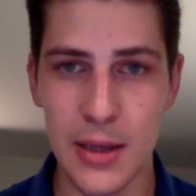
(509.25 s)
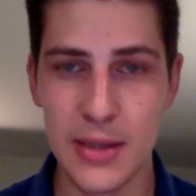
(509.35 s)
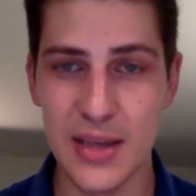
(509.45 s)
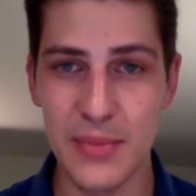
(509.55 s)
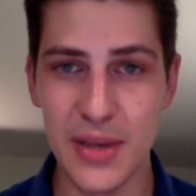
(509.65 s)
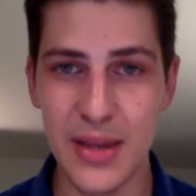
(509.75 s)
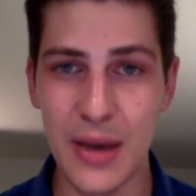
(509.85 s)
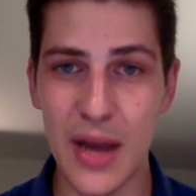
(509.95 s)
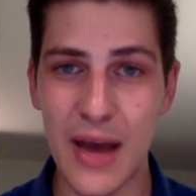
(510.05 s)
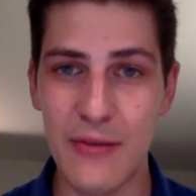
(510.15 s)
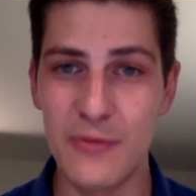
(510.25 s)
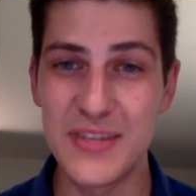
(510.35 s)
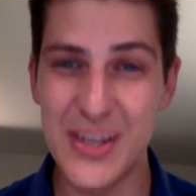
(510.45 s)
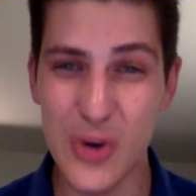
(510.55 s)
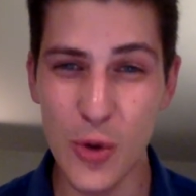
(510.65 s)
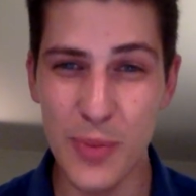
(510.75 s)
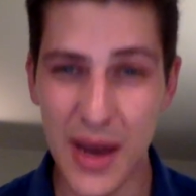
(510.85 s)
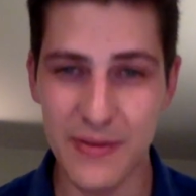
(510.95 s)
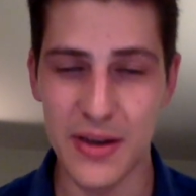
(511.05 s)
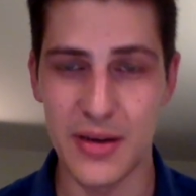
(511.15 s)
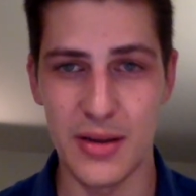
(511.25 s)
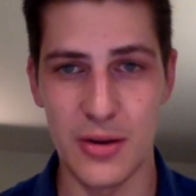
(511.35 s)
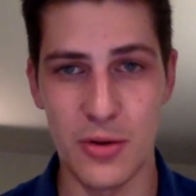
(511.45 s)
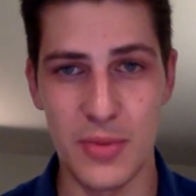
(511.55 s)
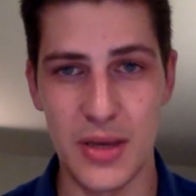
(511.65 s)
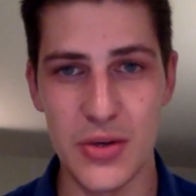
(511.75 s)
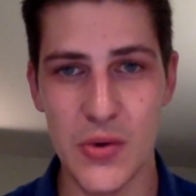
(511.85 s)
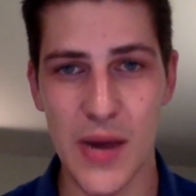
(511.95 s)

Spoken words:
something that would have zero benefit to the European Tour